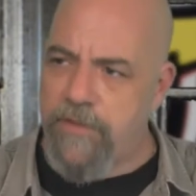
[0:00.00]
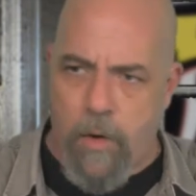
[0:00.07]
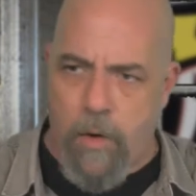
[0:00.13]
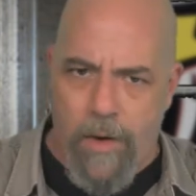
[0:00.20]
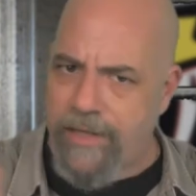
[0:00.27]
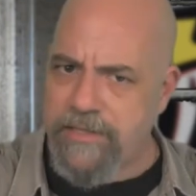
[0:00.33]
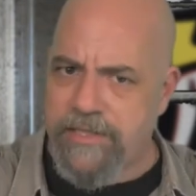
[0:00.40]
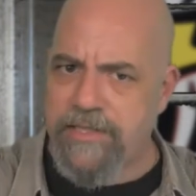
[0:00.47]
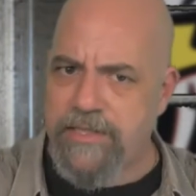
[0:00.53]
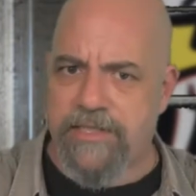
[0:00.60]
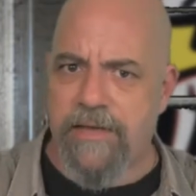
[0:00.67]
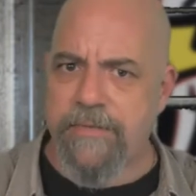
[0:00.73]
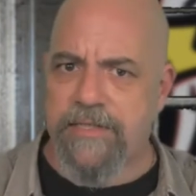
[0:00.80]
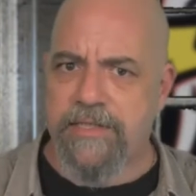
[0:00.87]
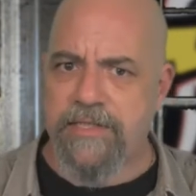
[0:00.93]
No
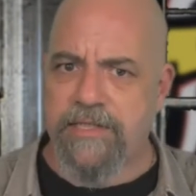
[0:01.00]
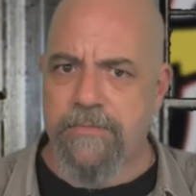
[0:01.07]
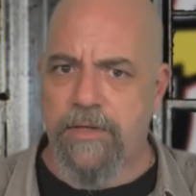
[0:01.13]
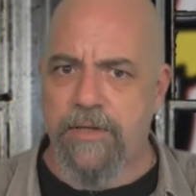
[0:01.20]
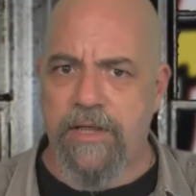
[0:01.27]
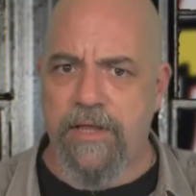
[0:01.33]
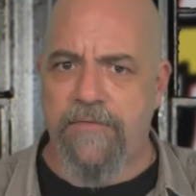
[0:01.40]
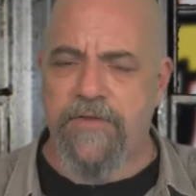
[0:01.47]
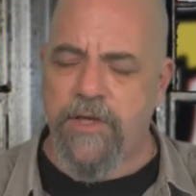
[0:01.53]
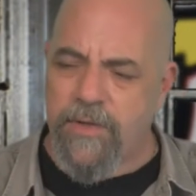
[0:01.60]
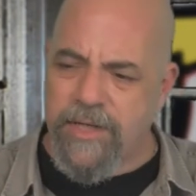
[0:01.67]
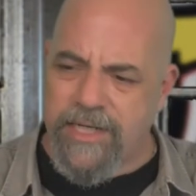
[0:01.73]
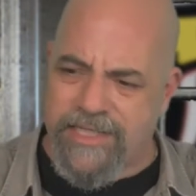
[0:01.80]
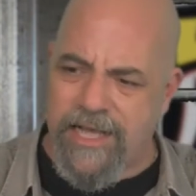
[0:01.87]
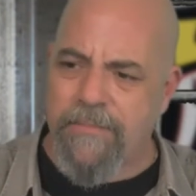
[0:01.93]
anti-Semitism on the left? Are you
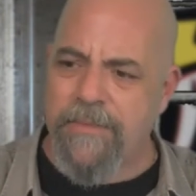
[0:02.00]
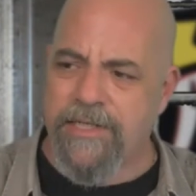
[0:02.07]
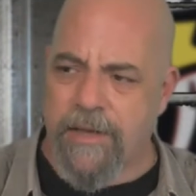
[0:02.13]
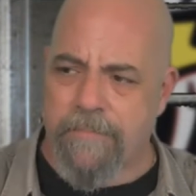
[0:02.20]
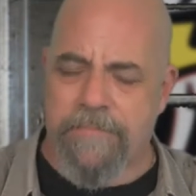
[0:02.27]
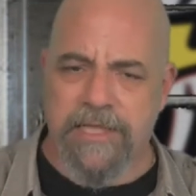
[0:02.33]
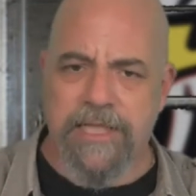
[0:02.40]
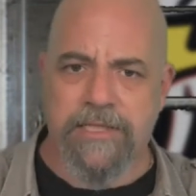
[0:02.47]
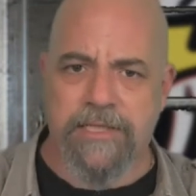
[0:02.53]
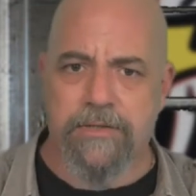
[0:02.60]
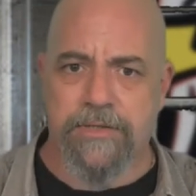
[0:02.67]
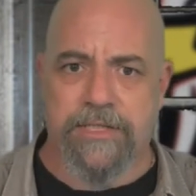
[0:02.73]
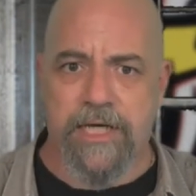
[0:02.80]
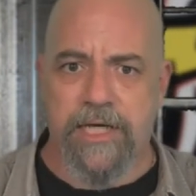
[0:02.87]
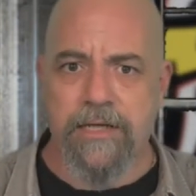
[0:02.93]
going to tell me it's a
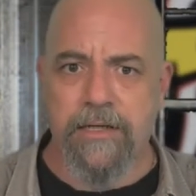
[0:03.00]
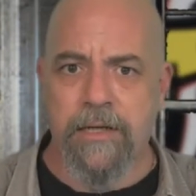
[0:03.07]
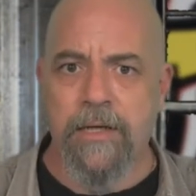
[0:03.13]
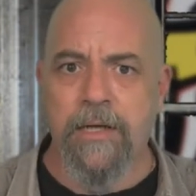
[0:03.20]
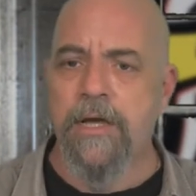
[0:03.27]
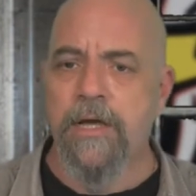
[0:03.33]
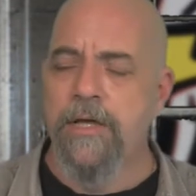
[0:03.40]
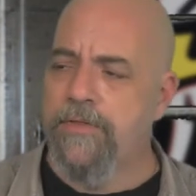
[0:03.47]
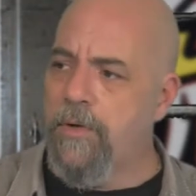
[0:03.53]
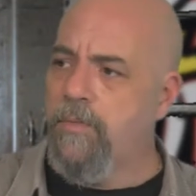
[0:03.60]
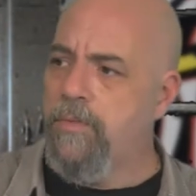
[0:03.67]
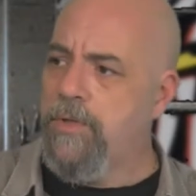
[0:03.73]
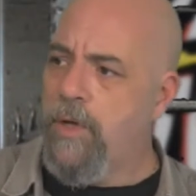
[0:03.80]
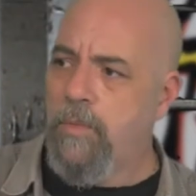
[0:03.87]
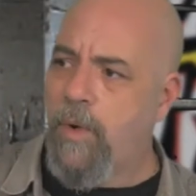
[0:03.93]
political thing that
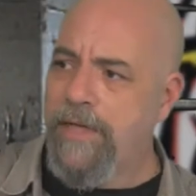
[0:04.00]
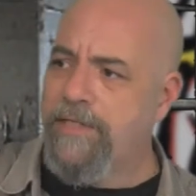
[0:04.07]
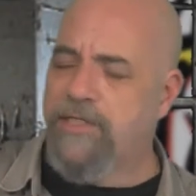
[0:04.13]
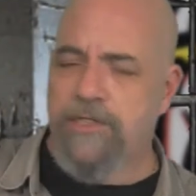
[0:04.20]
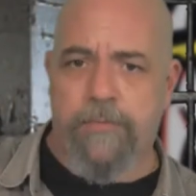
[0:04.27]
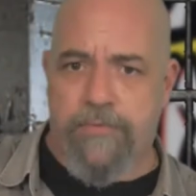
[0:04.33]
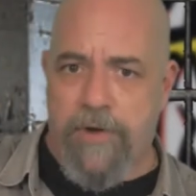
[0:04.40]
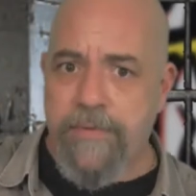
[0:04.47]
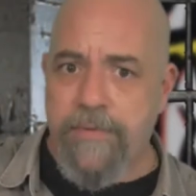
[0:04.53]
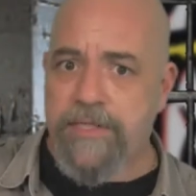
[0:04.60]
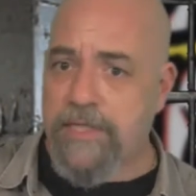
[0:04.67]
we on white supremacy